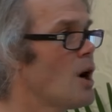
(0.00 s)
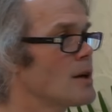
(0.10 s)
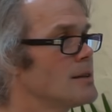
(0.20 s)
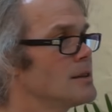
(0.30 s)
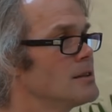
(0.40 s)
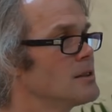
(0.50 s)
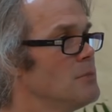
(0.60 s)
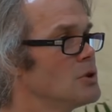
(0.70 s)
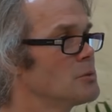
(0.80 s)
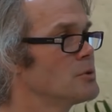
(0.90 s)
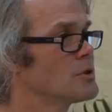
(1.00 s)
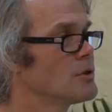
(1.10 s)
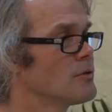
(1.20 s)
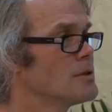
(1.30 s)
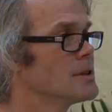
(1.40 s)
Parkinson's, and multiple
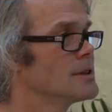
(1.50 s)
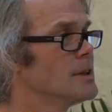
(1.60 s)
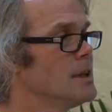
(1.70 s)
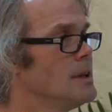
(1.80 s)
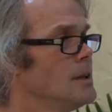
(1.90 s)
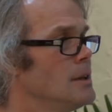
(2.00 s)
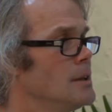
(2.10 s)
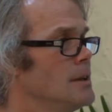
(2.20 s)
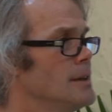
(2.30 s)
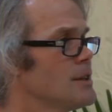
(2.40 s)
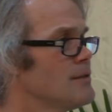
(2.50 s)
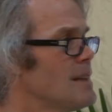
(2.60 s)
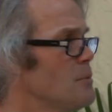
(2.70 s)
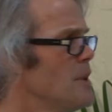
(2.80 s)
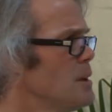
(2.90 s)
sclerosis. Is there
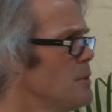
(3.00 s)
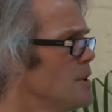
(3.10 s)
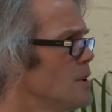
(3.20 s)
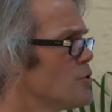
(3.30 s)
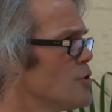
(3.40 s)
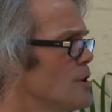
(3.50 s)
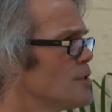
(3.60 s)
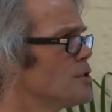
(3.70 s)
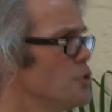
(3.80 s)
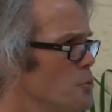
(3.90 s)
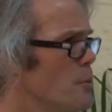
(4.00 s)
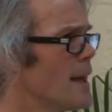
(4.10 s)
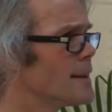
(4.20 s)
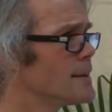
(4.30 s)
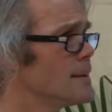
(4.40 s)
aluminium in those drugs? You
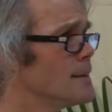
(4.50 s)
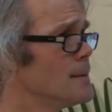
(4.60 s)
bet.